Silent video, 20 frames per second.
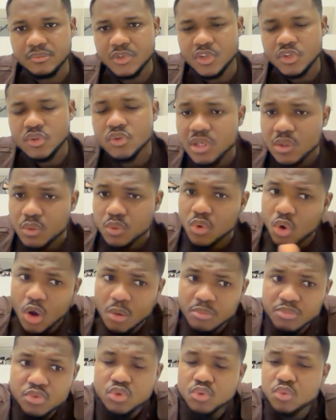So they will
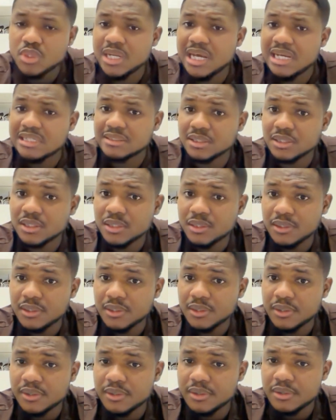come to Quidax
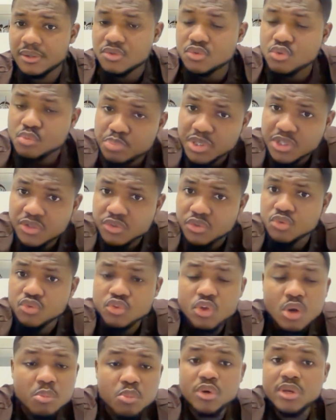to bid you.
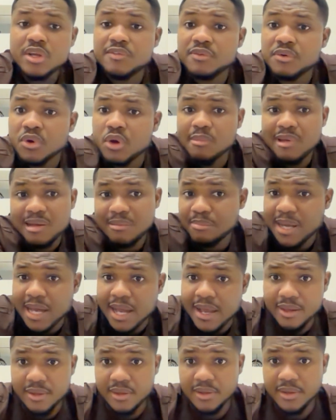Some will even come and
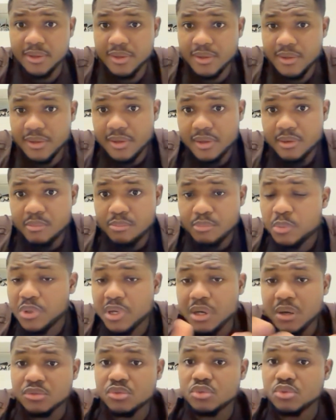buy. People
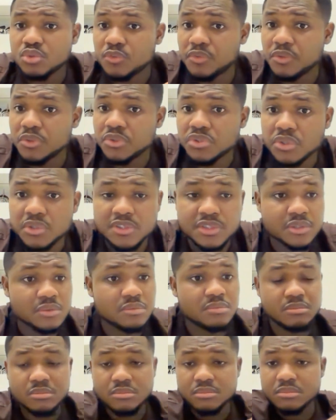that want to do futures,
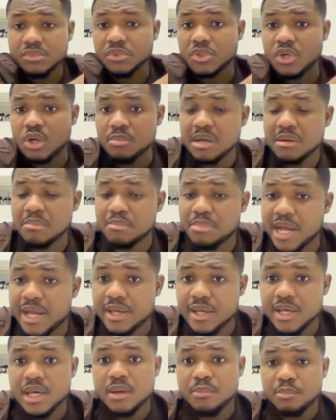come and buy.
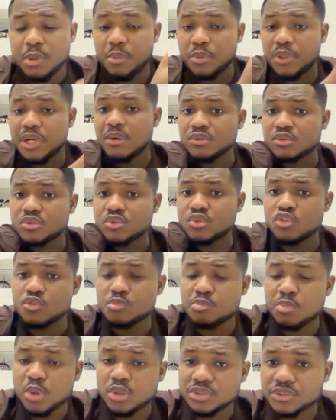People that want to do
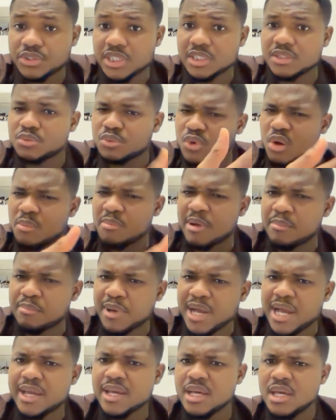spot trade will come and
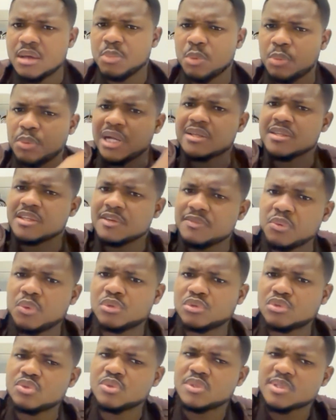buy. People that even
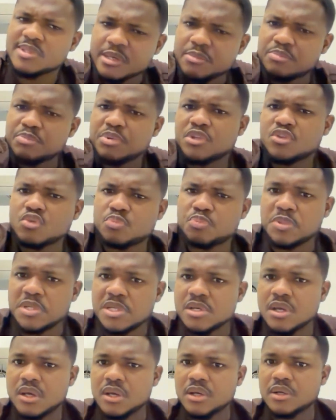want to do the same
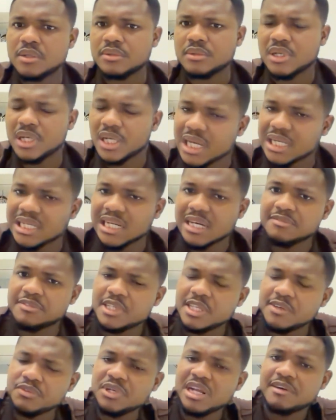P2P, and they can
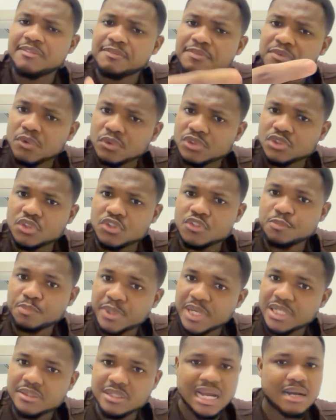even afford your
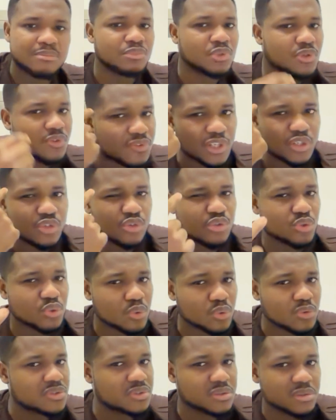spread. I'm not saying you should
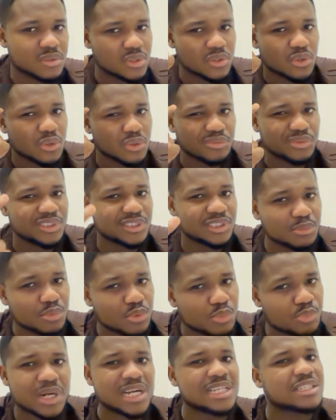quote
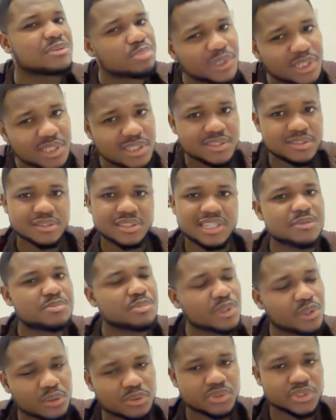unreasonable price. Please, let's
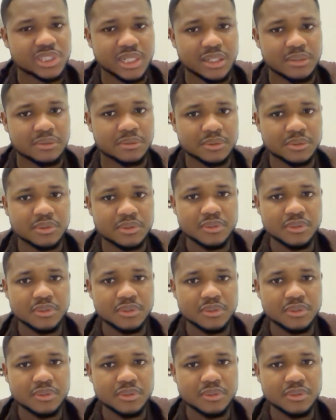be logical.